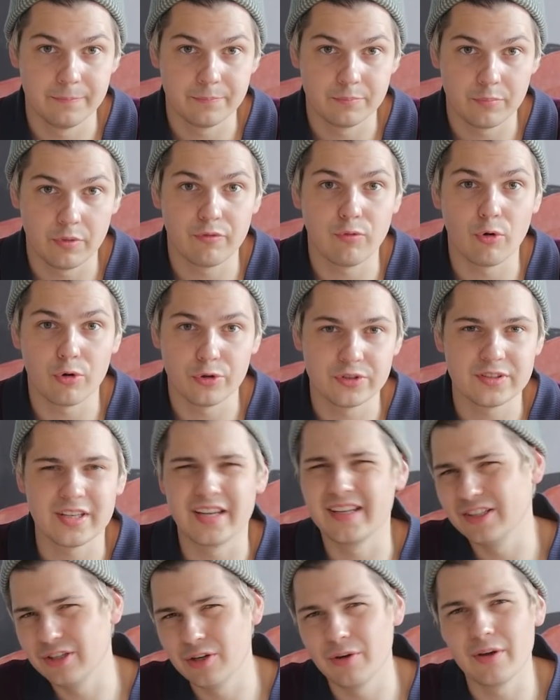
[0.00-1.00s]
before you
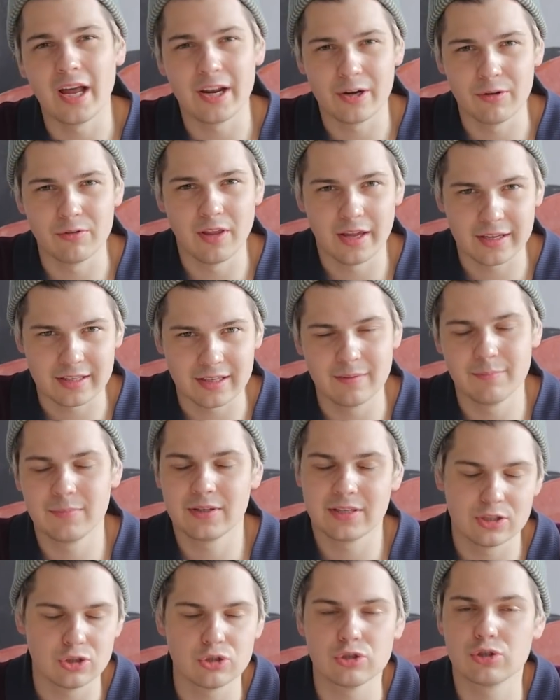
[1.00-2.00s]
say, you know what, I don't like it,
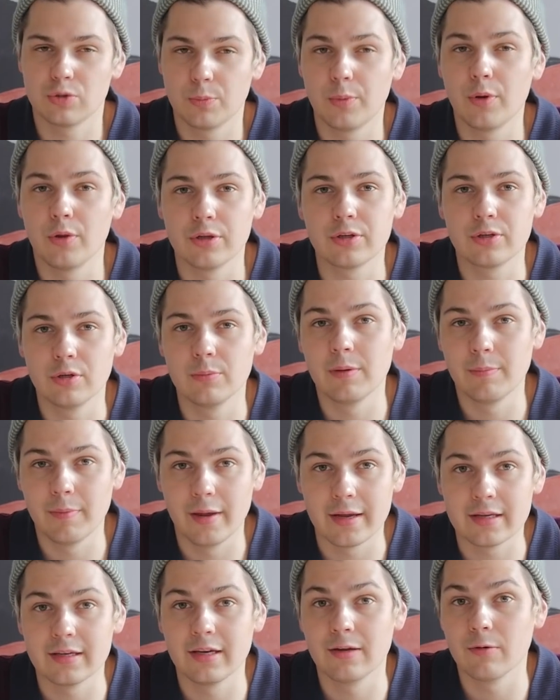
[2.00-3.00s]
because your Chipotle could be
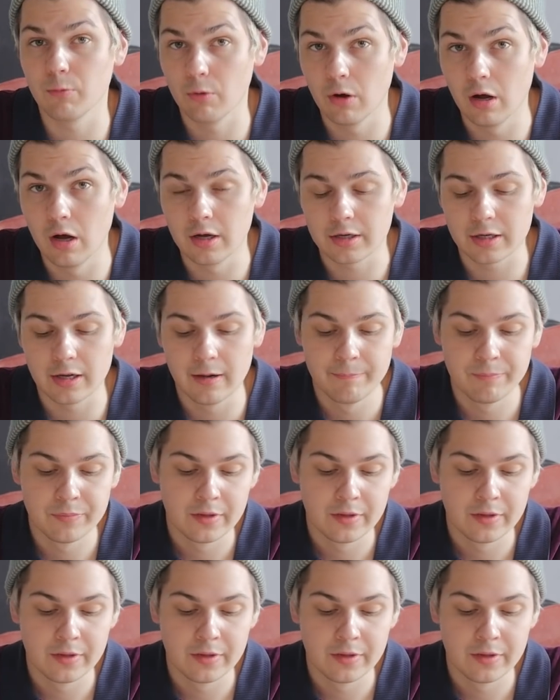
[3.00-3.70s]
making it wrong.